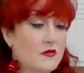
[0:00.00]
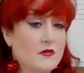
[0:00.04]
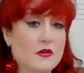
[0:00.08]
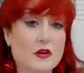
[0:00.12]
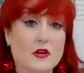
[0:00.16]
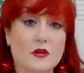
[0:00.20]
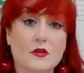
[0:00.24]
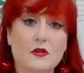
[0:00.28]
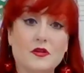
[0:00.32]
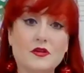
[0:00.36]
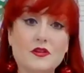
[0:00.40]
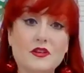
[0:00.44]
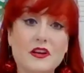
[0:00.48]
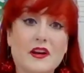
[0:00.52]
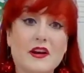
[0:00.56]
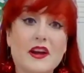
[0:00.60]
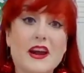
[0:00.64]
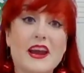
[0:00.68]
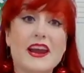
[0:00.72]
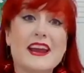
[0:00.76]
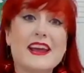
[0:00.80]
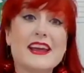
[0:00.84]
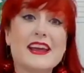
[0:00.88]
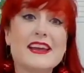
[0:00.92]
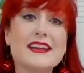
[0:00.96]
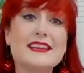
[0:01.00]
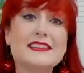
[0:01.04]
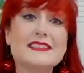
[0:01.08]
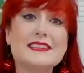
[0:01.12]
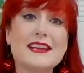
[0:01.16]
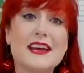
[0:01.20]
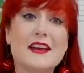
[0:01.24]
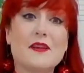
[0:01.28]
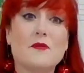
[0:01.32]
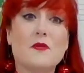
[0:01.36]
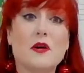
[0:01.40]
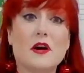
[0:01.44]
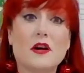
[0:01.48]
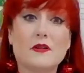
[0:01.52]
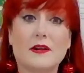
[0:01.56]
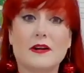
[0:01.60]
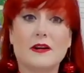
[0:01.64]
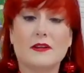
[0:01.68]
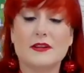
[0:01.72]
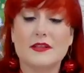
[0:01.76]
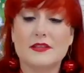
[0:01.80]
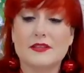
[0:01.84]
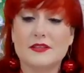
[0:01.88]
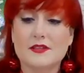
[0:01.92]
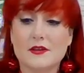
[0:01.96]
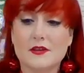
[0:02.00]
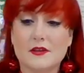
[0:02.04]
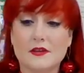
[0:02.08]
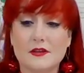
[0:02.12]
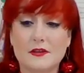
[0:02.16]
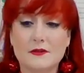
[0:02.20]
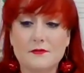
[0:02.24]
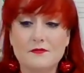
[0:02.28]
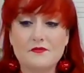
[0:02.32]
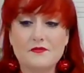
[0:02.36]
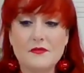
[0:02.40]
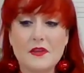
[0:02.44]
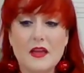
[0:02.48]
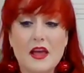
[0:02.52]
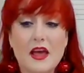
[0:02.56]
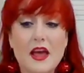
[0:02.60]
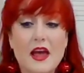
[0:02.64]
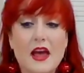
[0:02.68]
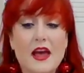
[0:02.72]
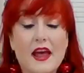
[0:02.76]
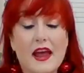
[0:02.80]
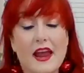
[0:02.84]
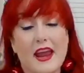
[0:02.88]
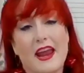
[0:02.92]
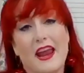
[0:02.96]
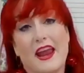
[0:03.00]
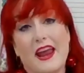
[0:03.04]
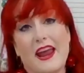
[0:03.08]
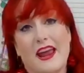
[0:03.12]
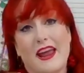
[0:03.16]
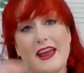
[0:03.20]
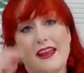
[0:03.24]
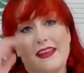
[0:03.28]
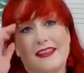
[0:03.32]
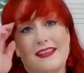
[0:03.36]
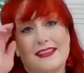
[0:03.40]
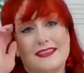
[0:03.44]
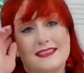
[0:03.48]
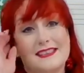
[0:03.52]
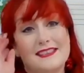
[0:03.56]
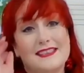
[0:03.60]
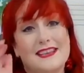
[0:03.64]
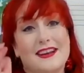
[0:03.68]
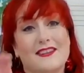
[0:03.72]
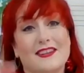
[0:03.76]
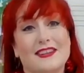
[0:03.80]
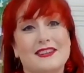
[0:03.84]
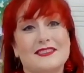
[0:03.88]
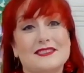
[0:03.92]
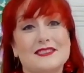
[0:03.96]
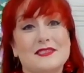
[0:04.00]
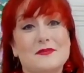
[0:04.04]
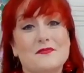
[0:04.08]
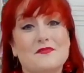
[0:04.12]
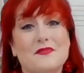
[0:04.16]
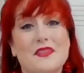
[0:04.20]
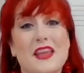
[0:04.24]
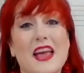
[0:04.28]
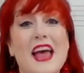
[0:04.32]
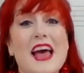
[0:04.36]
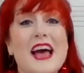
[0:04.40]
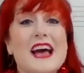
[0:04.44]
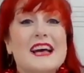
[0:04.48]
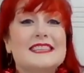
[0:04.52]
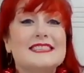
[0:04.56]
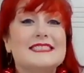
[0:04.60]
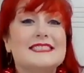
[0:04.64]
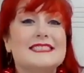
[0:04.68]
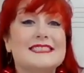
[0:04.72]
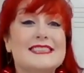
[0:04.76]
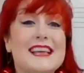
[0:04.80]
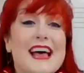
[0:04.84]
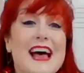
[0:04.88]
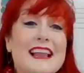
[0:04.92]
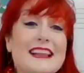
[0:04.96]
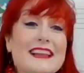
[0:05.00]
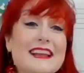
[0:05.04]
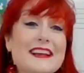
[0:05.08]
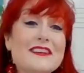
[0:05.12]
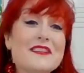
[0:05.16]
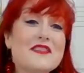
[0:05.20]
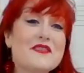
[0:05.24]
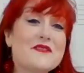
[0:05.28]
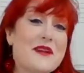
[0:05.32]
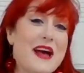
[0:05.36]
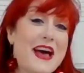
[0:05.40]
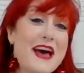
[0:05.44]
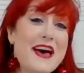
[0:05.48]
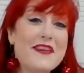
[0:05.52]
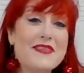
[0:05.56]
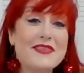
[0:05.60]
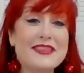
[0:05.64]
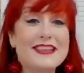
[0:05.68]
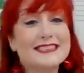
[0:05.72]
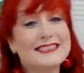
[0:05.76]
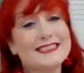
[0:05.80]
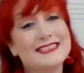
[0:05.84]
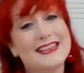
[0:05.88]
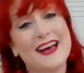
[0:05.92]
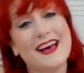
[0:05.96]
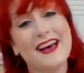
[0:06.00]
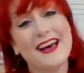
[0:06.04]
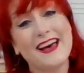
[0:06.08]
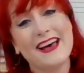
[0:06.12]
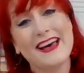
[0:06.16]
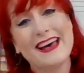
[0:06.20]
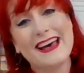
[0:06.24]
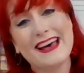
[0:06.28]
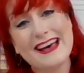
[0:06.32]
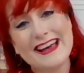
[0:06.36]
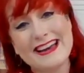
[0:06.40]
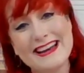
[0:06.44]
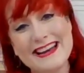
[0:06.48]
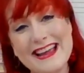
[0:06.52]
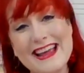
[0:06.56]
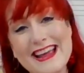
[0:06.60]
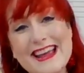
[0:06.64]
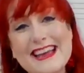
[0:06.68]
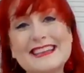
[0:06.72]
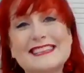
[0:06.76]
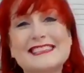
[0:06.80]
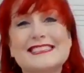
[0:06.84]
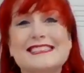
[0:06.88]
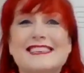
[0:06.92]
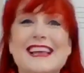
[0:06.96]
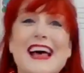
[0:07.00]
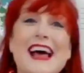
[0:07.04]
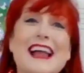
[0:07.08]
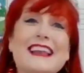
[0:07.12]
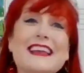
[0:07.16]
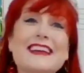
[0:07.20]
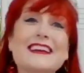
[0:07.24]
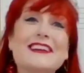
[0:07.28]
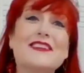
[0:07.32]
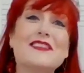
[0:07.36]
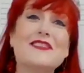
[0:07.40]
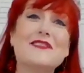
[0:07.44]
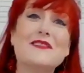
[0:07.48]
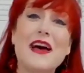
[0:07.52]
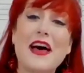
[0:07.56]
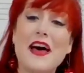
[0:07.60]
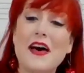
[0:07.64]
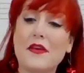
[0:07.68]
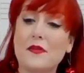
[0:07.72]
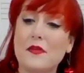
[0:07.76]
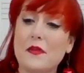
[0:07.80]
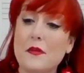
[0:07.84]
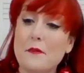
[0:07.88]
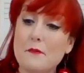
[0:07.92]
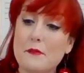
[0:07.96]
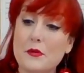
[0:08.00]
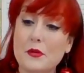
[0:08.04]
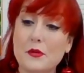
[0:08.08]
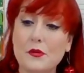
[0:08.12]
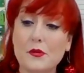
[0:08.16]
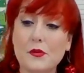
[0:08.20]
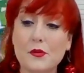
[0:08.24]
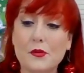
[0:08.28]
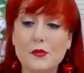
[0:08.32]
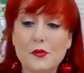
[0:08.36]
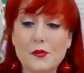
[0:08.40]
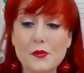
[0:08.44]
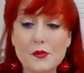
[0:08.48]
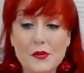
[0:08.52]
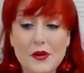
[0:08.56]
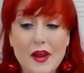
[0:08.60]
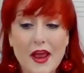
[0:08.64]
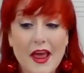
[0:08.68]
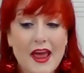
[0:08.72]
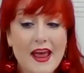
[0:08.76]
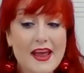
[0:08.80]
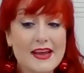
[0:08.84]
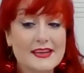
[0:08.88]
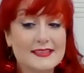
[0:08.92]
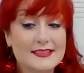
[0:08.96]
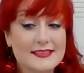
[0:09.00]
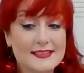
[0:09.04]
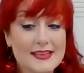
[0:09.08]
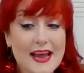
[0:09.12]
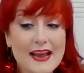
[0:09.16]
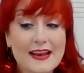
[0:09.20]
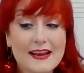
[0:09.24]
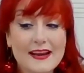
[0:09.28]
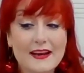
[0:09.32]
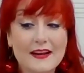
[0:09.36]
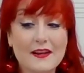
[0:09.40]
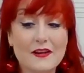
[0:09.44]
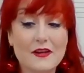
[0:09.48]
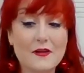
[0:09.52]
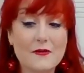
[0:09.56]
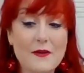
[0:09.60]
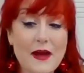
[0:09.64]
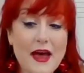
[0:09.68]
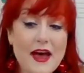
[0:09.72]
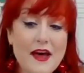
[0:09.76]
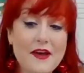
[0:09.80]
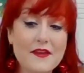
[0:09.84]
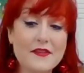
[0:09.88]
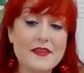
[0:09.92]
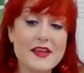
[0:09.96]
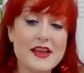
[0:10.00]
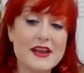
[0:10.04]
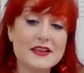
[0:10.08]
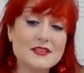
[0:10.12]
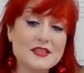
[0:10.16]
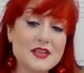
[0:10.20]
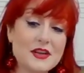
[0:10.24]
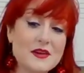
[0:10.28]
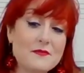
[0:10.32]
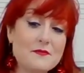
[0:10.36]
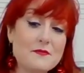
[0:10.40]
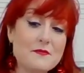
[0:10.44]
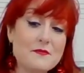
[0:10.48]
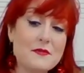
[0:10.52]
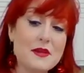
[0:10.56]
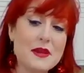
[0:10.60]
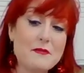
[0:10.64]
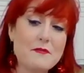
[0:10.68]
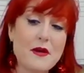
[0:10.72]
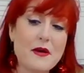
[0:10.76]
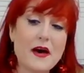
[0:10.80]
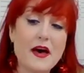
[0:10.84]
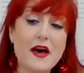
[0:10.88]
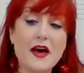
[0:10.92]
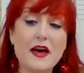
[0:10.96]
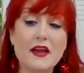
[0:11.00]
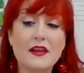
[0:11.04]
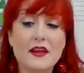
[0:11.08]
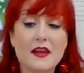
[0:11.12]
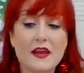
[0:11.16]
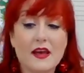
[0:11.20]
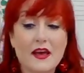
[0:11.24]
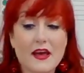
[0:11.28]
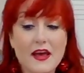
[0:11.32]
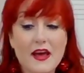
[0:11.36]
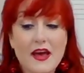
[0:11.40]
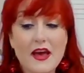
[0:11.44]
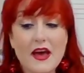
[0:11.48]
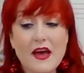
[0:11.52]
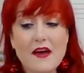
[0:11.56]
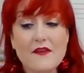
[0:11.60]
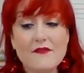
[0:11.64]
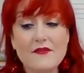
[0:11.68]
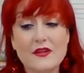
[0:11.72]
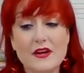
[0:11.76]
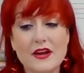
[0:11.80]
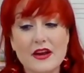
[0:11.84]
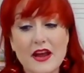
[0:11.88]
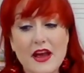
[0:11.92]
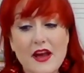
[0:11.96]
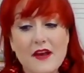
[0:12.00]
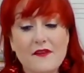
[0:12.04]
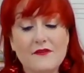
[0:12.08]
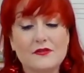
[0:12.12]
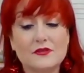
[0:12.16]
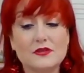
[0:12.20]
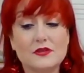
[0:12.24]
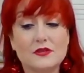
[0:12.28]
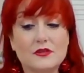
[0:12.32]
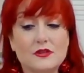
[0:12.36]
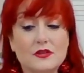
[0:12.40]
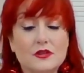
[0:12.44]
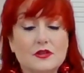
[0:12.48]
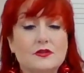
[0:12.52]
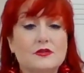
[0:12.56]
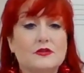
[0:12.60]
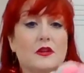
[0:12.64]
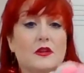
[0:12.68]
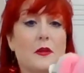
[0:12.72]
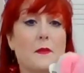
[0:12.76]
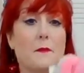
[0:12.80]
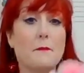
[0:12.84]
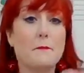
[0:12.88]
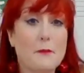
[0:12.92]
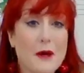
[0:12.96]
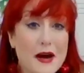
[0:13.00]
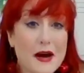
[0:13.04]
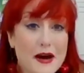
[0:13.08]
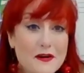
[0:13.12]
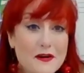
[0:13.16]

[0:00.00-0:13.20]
You can hold their hand and walk around in a circle. And this is how it goes. Sally go round the sun, Sally go round the moon, Sally go round the chimney pot every afternoon.